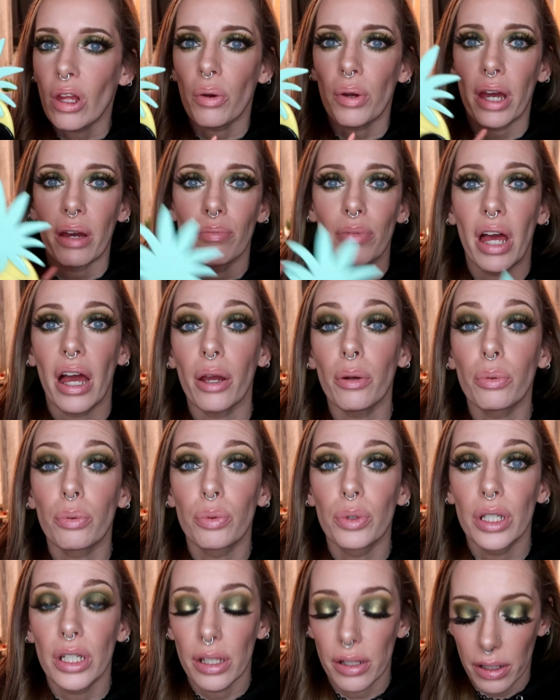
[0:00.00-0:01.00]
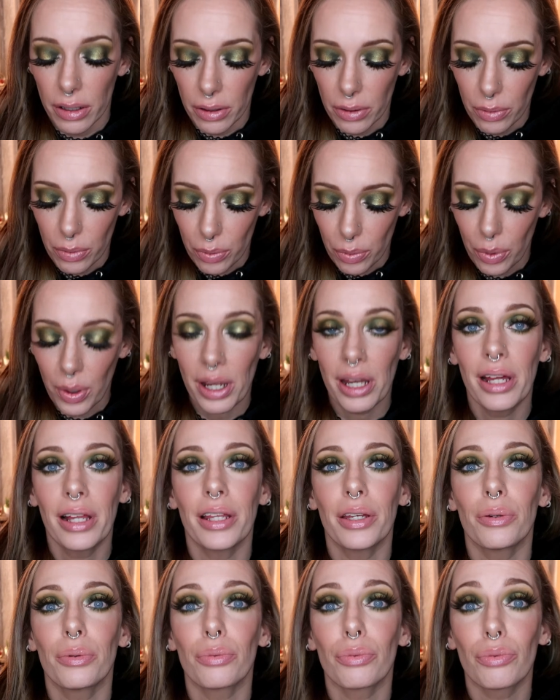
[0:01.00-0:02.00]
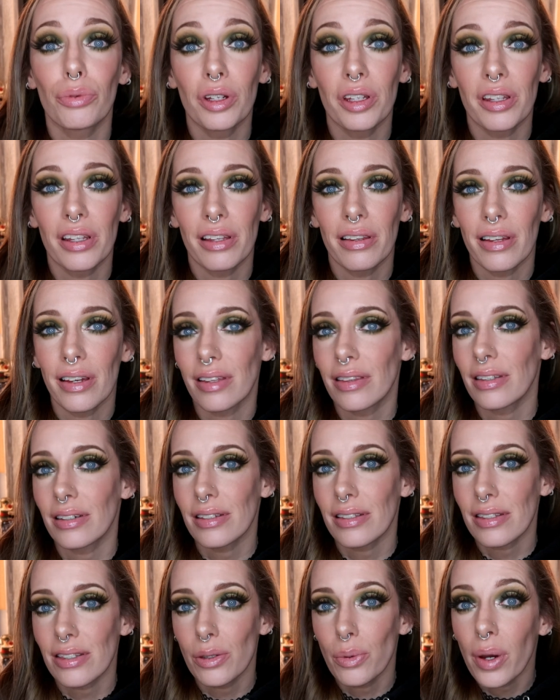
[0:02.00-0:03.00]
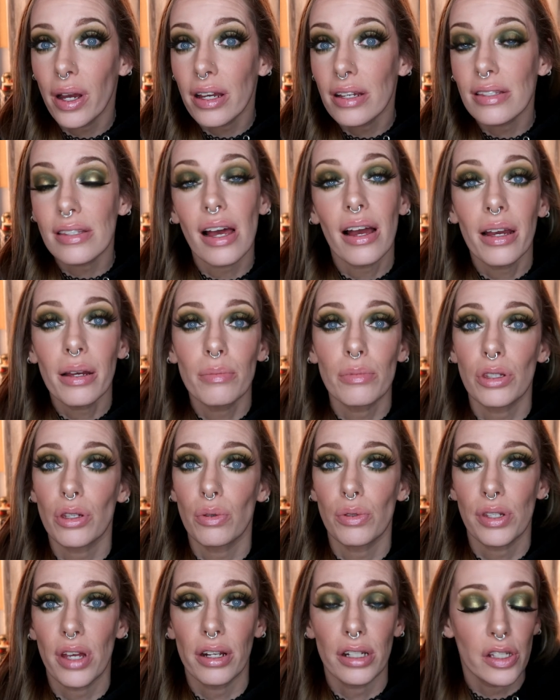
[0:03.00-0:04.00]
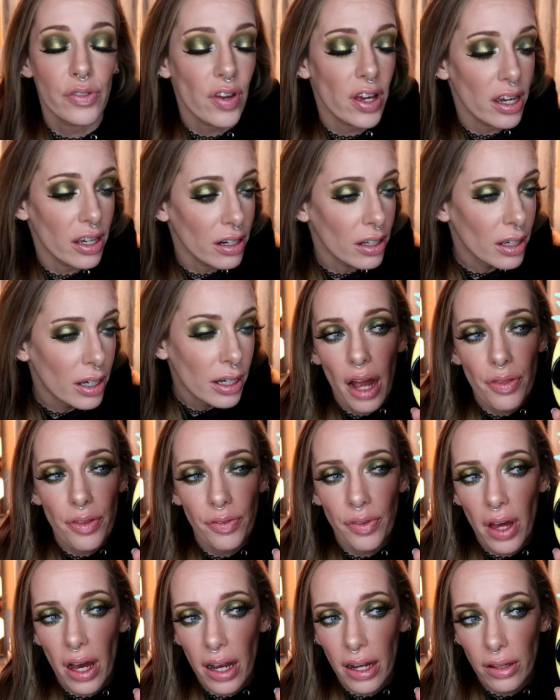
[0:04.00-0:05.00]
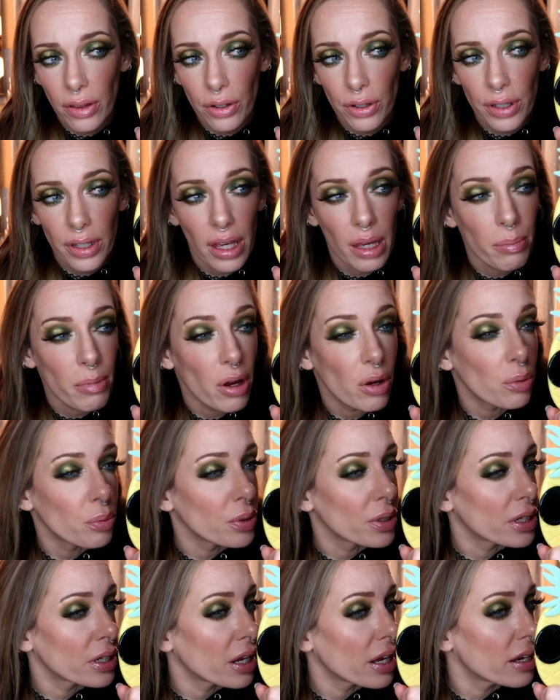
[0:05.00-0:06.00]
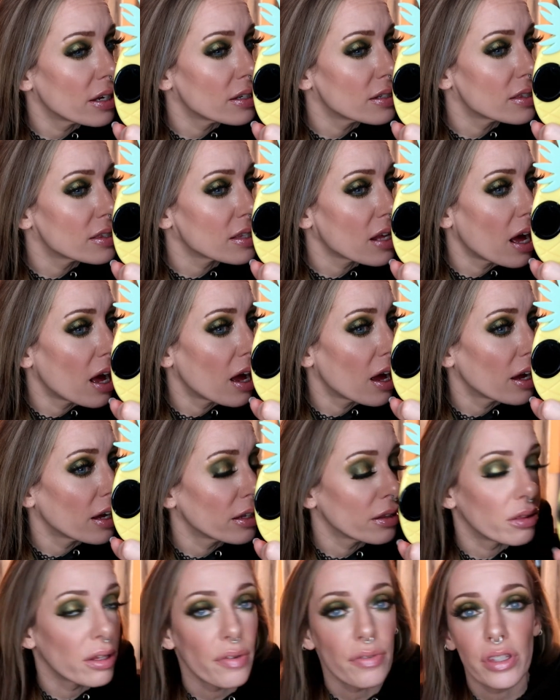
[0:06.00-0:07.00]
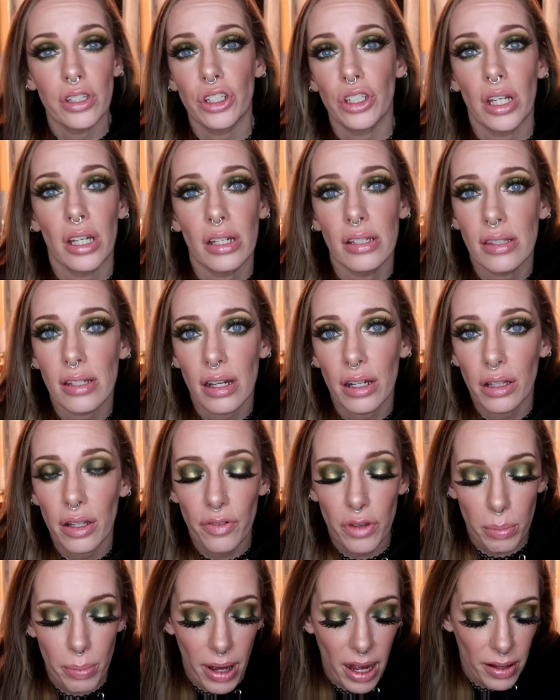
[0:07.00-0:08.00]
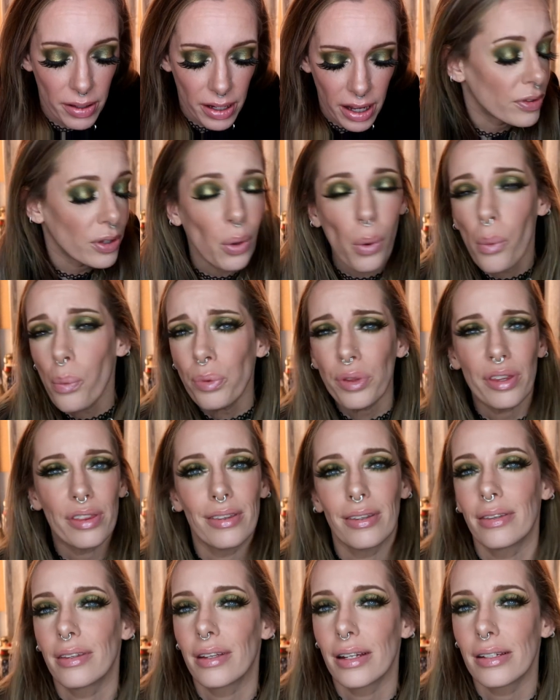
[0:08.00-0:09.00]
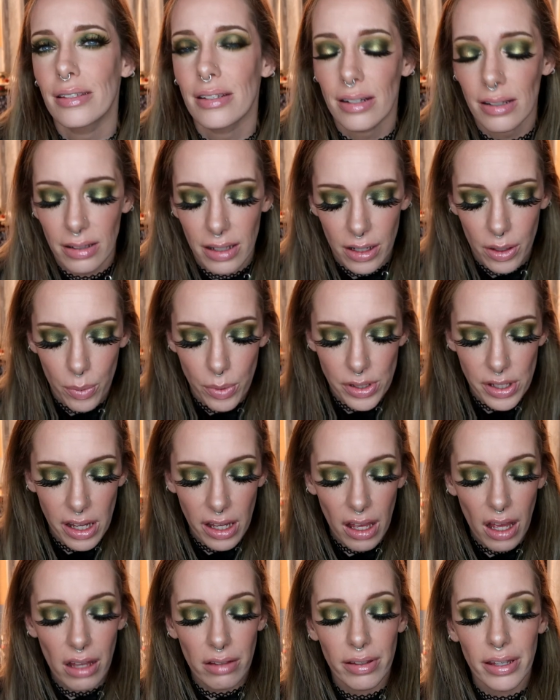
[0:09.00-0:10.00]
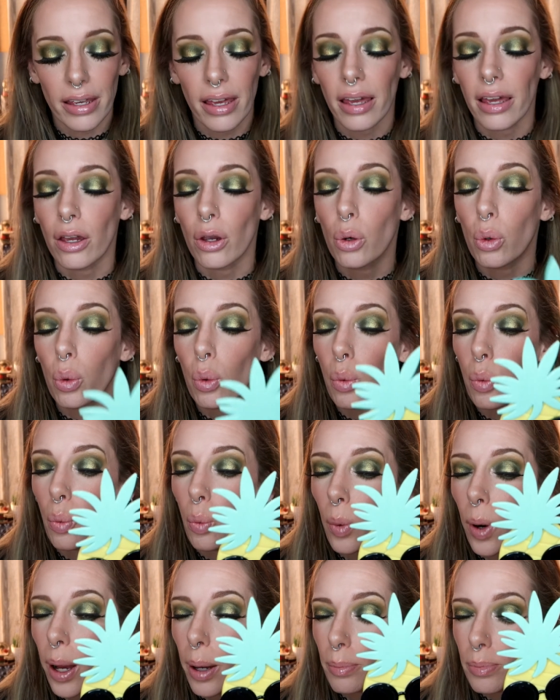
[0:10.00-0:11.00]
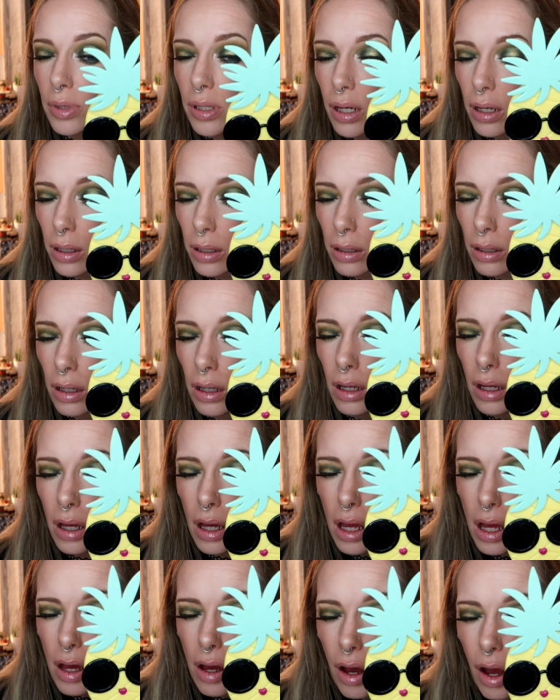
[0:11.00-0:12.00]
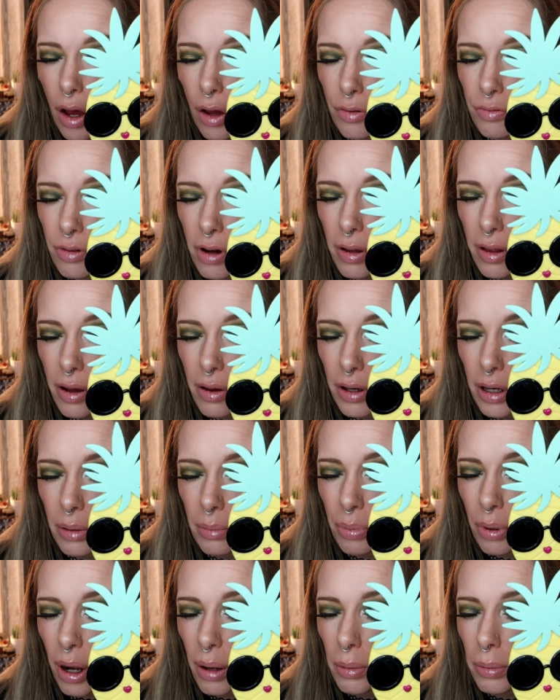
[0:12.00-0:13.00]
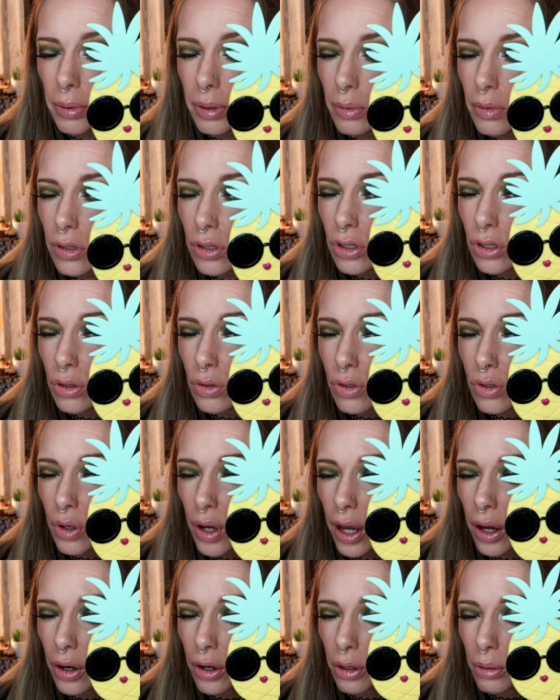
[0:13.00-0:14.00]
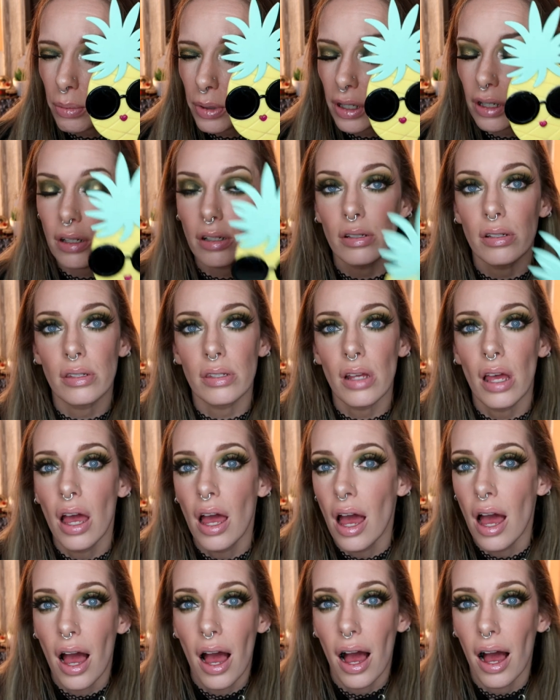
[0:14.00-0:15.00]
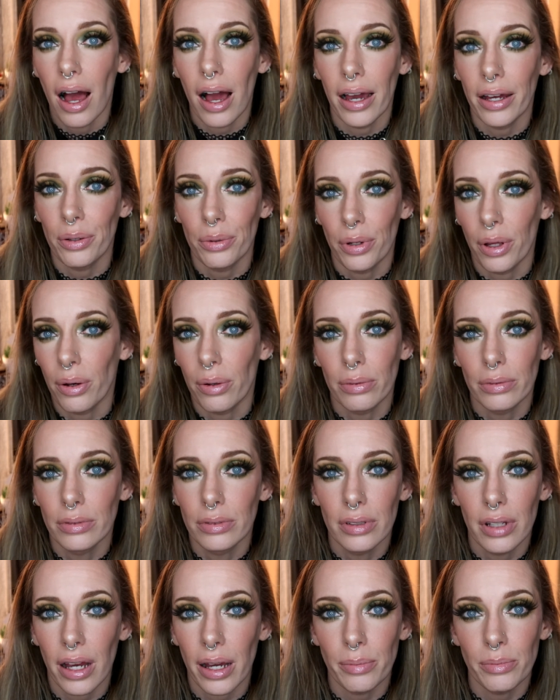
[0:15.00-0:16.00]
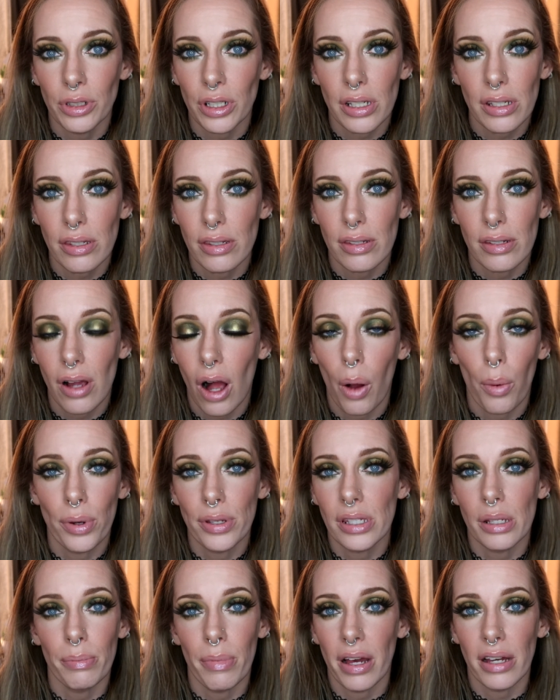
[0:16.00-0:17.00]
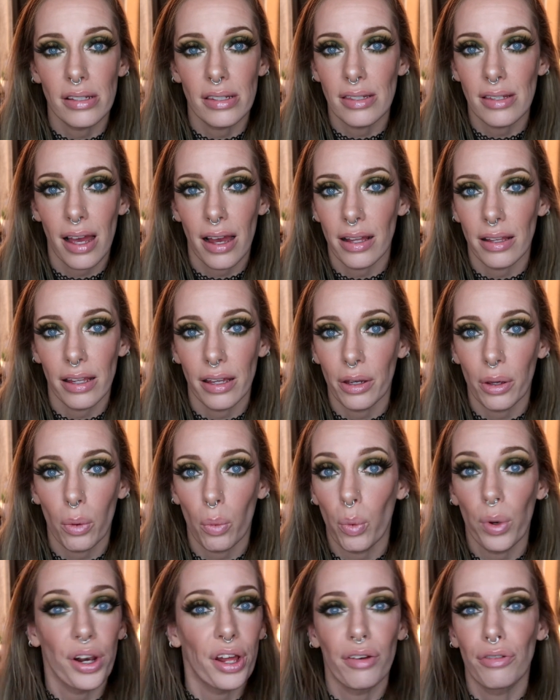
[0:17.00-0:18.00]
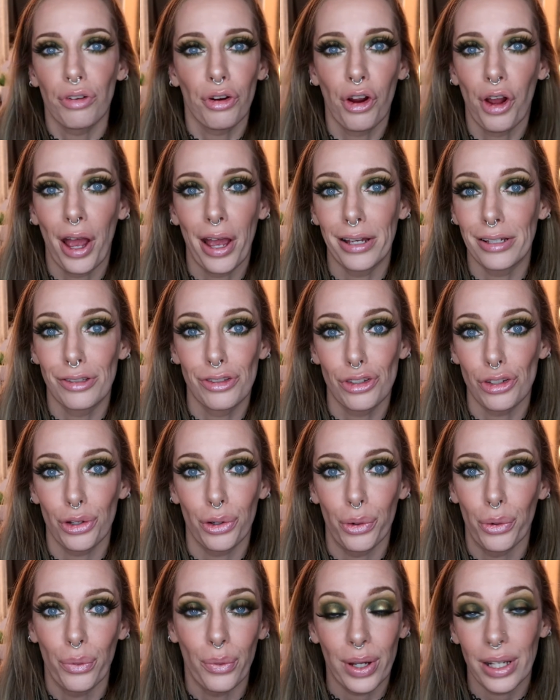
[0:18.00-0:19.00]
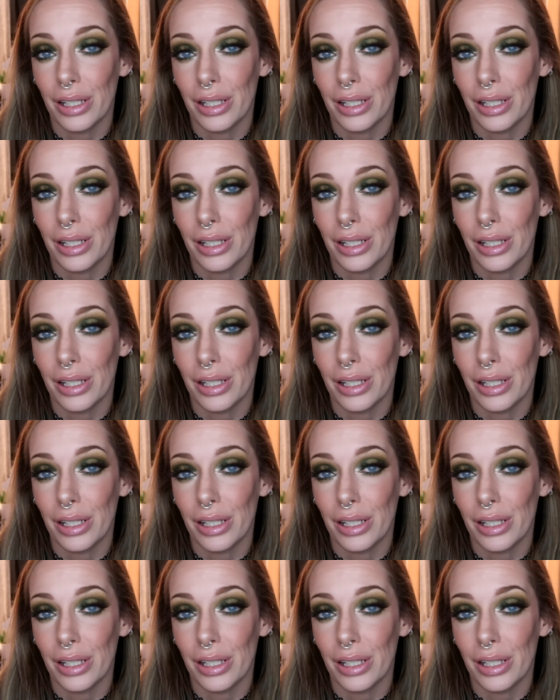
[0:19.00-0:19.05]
Okay, I really, really, really like this. You guys, I am so satisfied. I think the eye look came out really nice. I love the shades. I love the palette. The only thing that I didn't like was I got like a crap ton of fallout, and probably it was user error because I don't know, I'm just always a mess at like whatever I do.